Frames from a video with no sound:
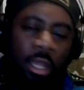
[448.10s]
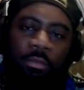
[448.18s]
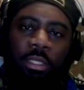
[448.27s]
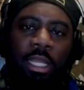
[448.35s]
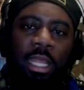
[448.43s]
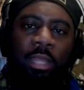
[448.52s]

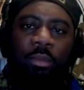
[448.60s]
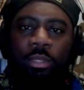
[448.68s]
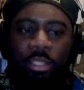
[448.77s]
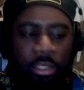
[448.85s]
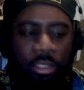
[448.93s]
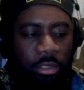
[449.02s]
language.
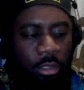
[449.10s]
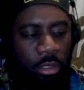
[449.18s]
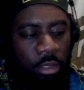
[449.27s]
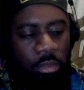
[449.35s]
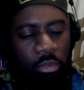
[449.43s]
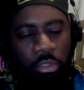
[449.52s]

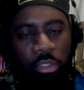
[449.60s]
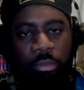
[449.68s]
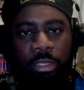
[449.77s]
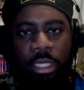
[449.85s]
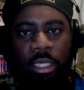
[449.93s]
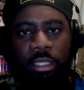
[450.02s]
You know what I'm
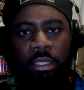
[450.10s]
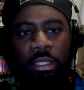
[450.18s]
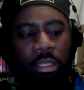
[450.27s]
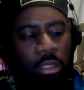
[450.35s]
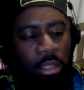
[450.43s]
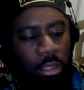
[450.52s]
saying?
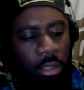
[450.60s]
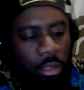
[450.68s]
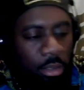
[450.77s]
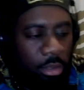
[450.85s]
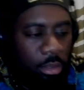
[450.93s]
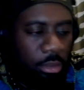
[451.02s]

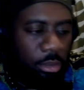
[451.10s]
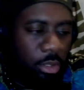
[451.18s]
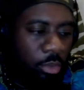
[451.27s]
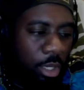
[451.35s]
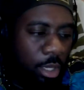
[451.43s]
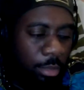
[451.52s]
So
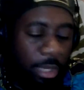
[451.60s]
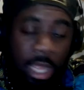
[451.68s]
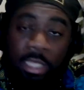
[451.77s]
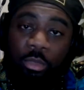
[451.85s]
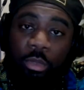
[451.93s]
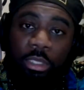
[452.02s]
yeah, I
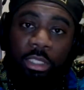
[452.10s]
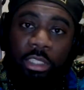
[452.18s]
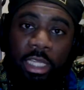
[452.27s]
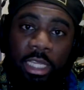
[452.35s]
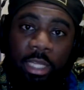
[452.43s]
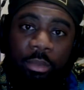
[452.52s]
just wanted to
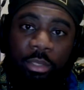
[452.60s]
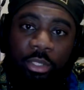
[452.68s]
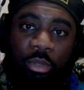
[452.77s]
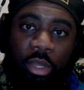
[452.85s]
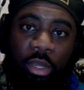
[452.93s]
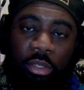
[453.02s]
check in with
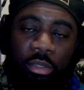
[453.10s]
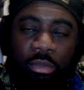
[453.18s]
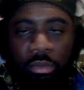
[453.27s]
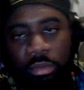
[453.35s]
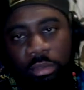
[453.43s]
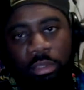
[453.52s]
you all.
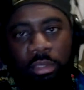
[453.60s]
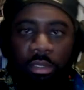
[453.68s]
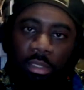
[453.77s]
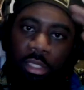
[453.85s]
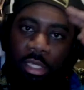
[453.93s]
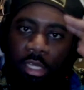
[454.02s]

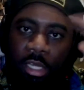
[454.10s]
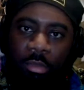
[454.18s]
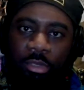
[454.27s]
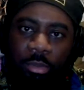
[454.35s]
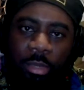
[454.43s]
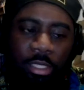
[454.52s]

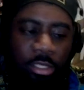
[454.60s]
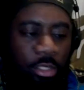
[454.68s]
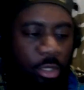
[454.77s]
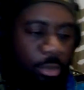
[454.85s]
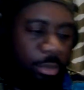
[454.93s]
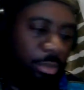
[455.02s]
Shabbat Shalom.